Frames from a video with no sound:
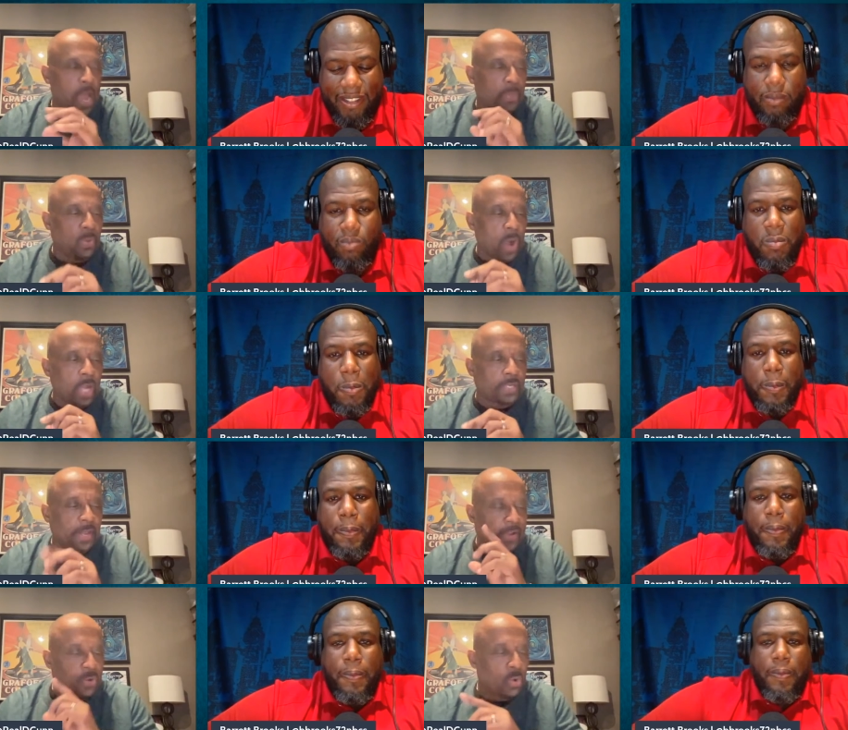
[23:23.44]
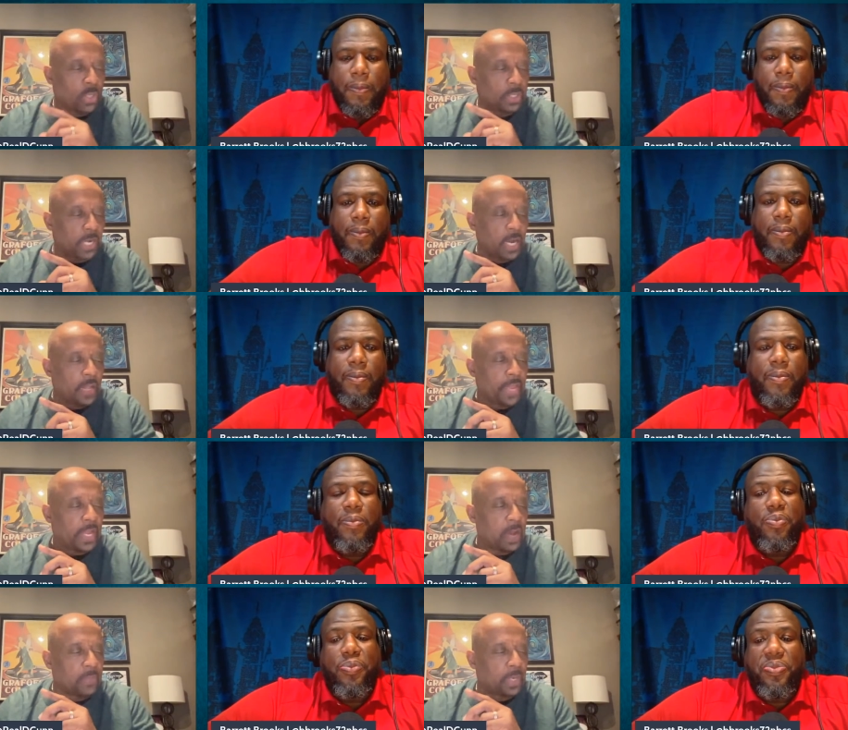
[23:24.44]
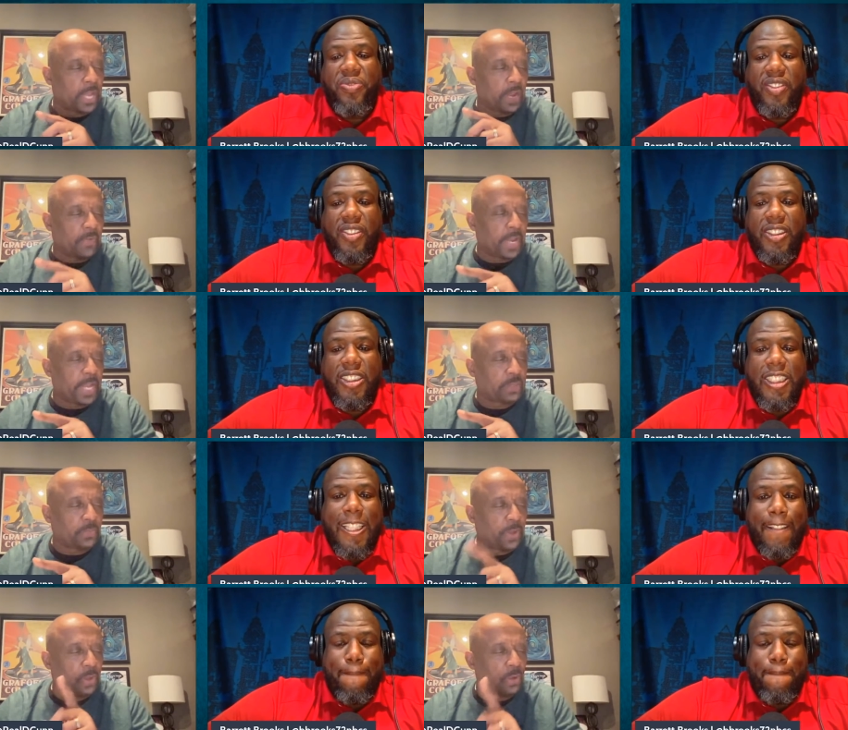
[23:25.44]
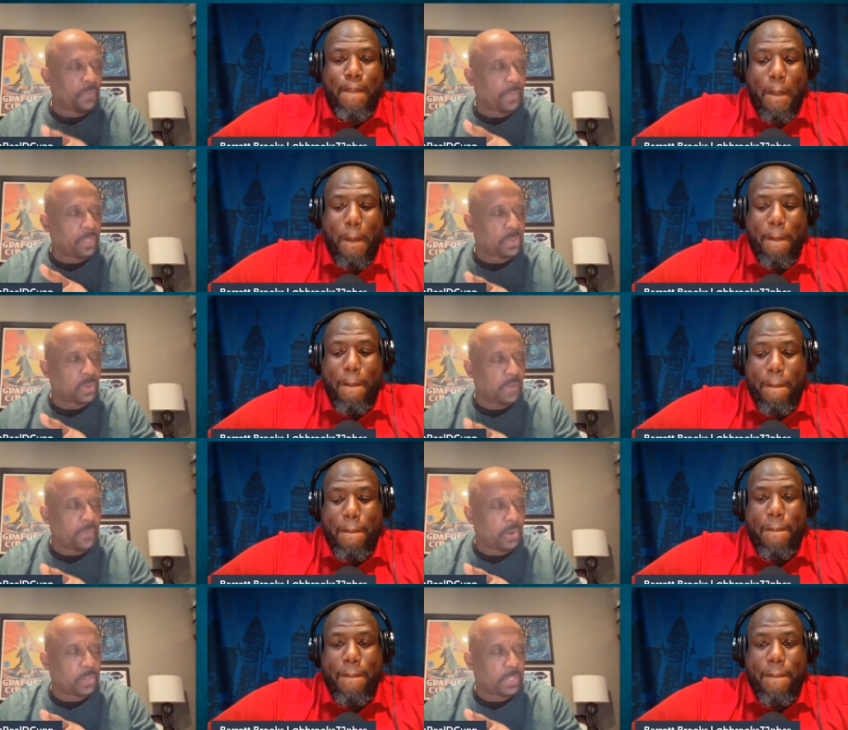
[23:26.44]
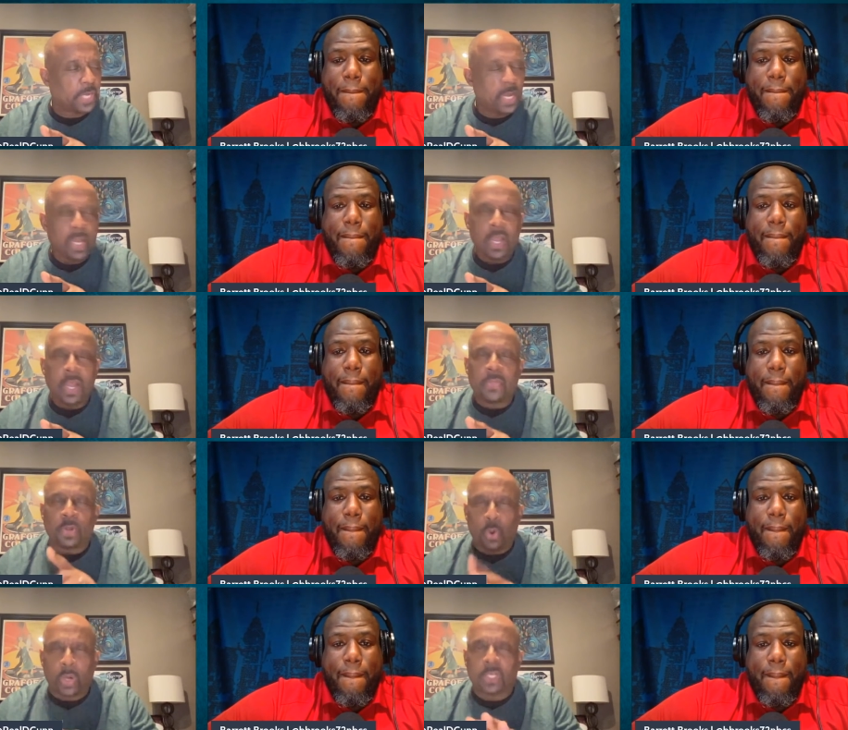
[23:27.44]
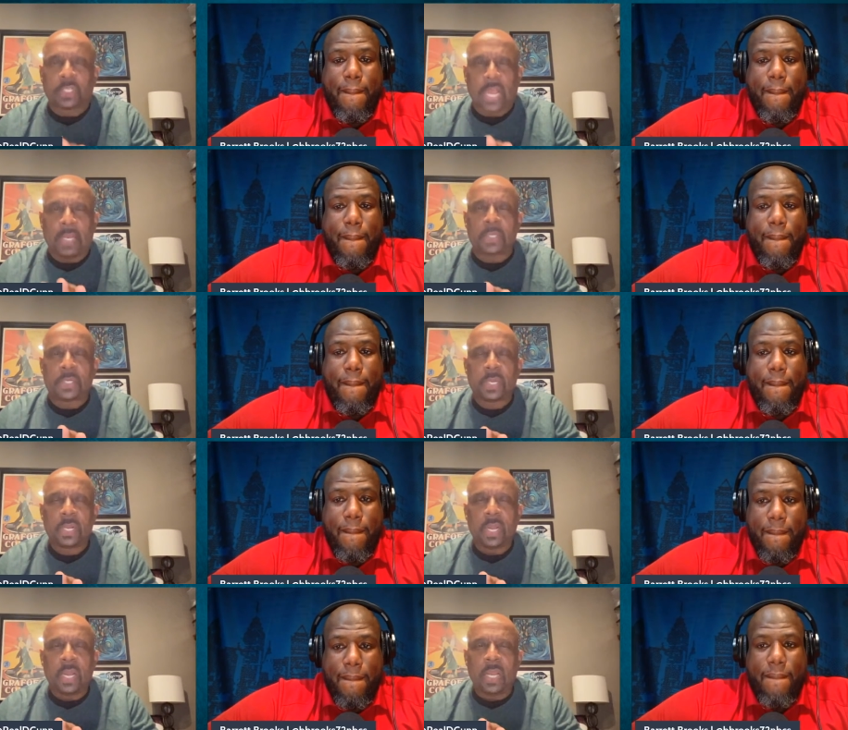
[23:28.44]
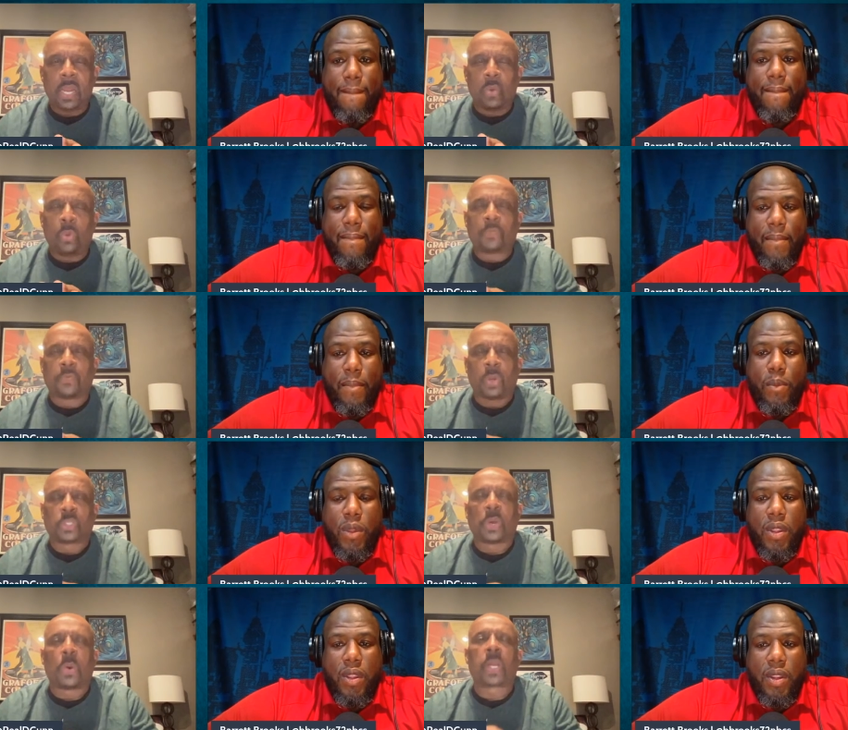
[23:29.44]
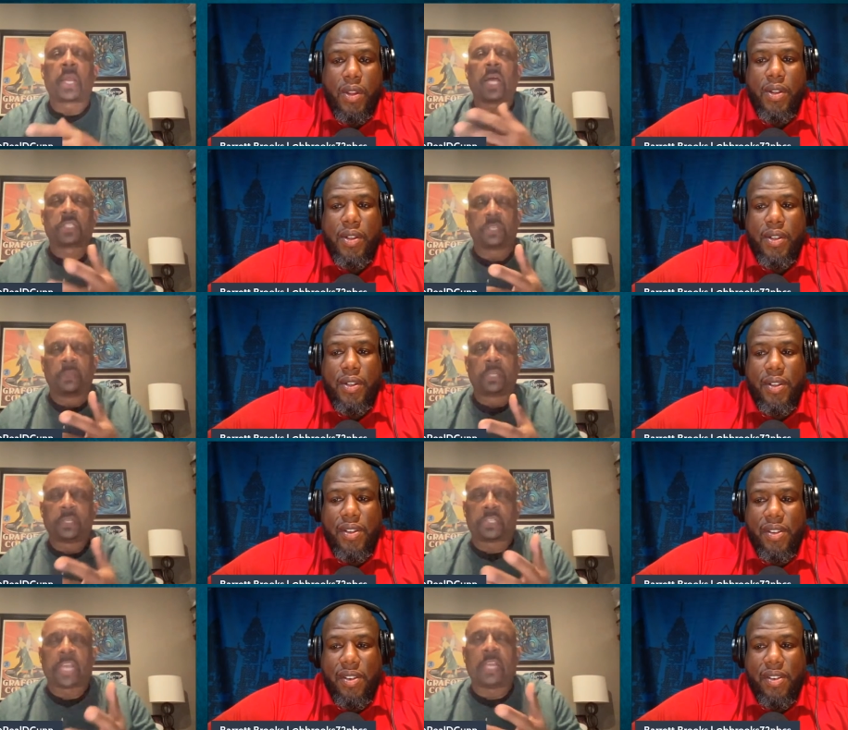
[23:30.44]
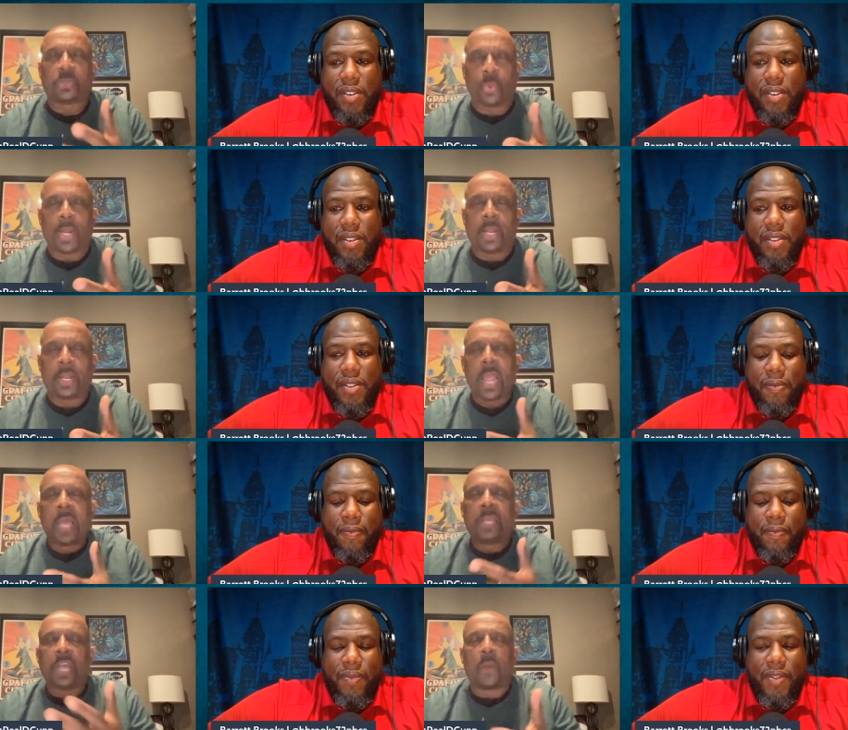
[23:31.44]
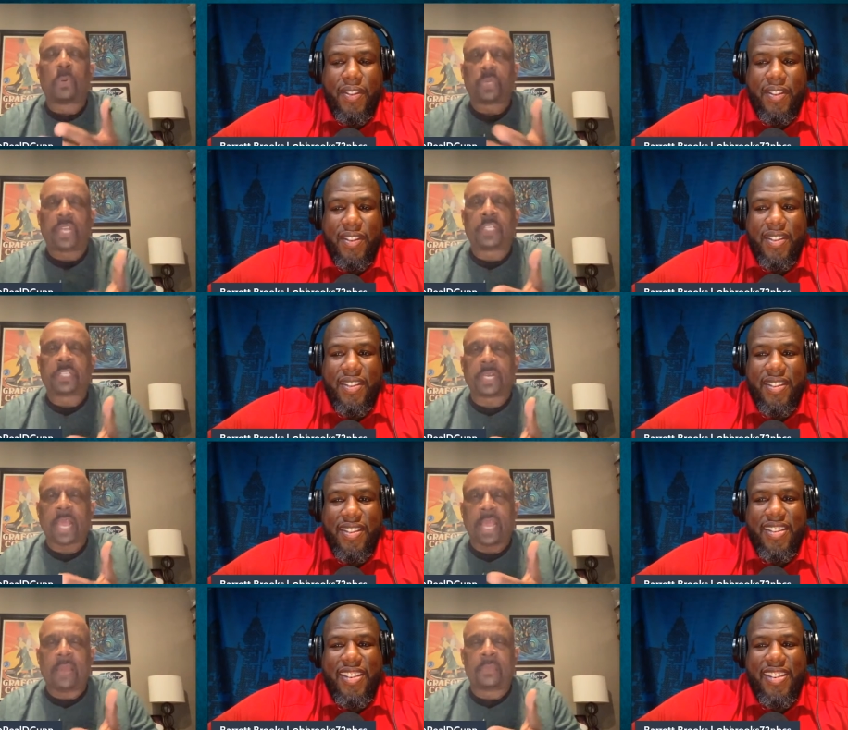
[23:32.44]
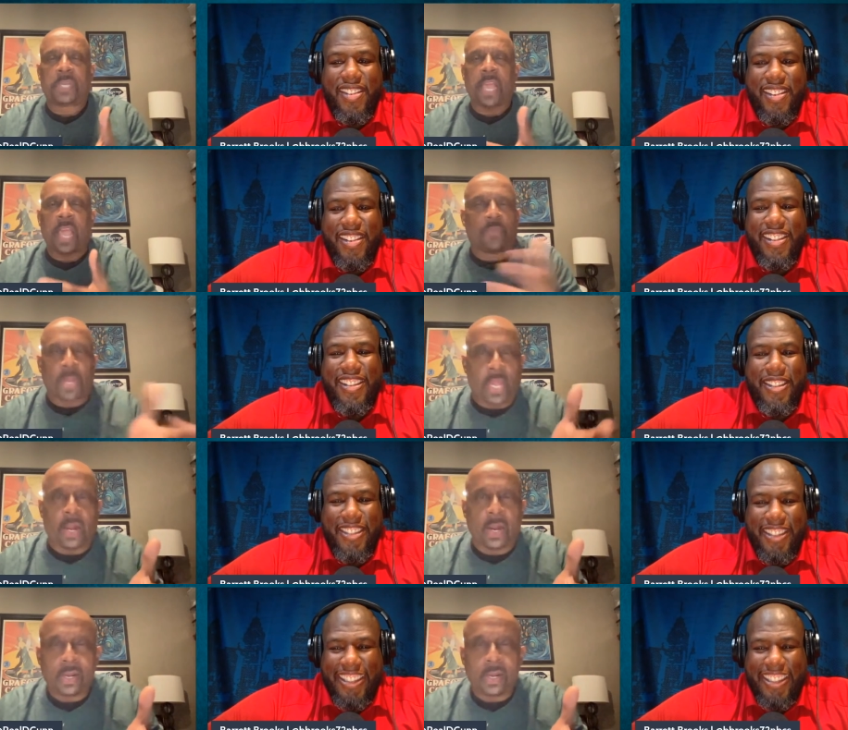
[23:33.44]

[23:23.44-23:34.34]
Speaker 1: I'll be watching. And of course, uh, they come to Lincoln Financial Field November 21st, the New Orleans Saints. You know, we've grown so accustomed to the Saints winning double digit games every year.